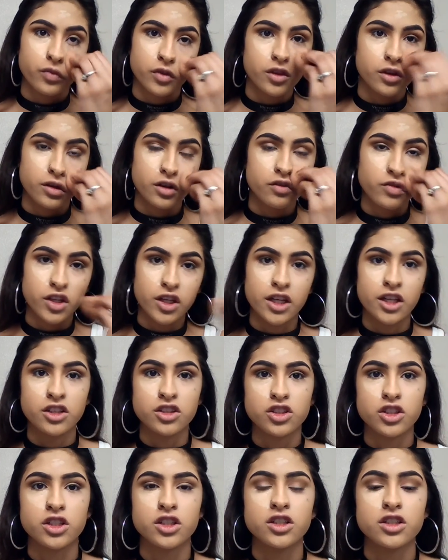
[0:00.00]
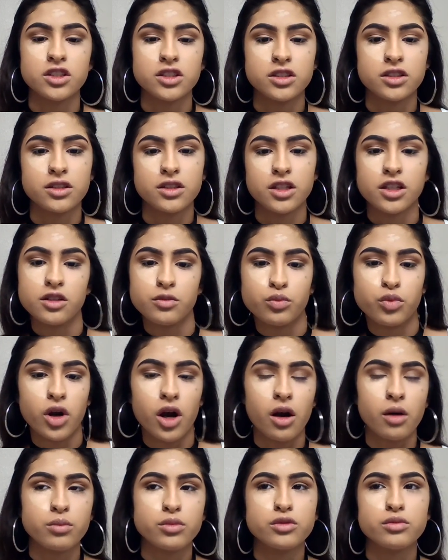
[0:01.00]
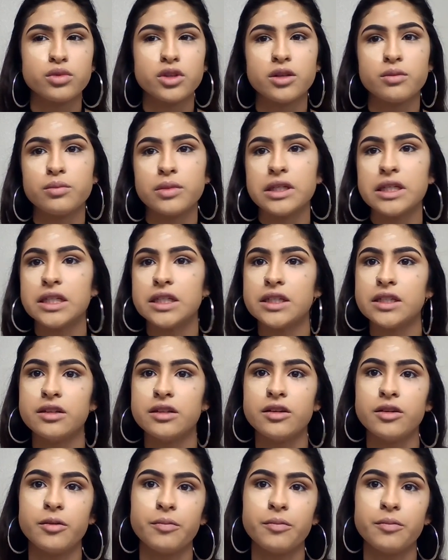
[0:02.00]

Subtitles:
of the interns, it'd probably be